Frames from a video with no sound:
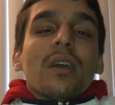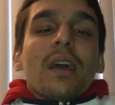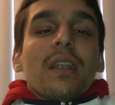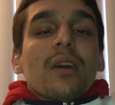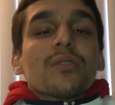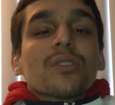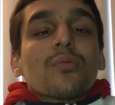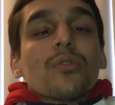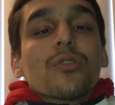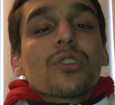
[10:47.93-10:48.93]
And that was
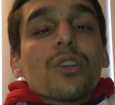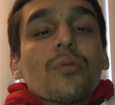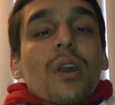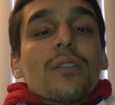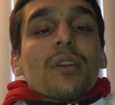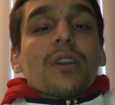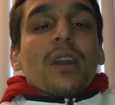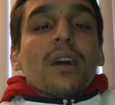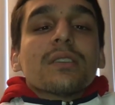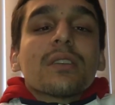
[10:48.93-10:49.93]
some real shit right there,
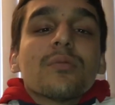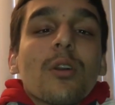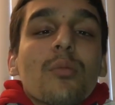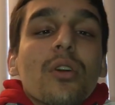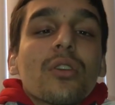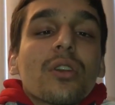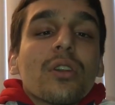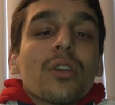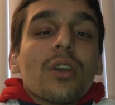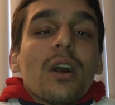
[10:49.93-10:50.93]
guys, because my brother could
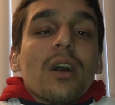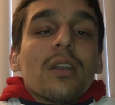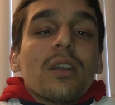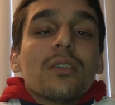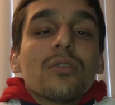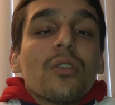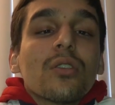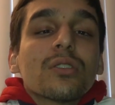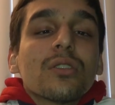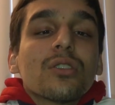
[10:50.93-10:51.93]
have he told
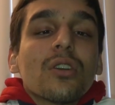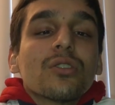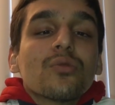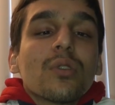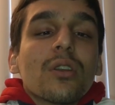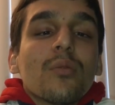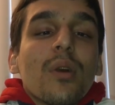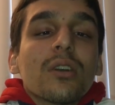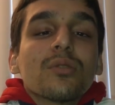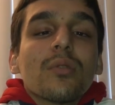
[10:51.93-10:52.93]
us the charges we could have
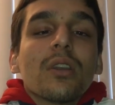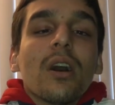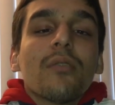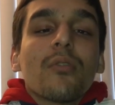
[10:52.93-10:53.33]
possibly got.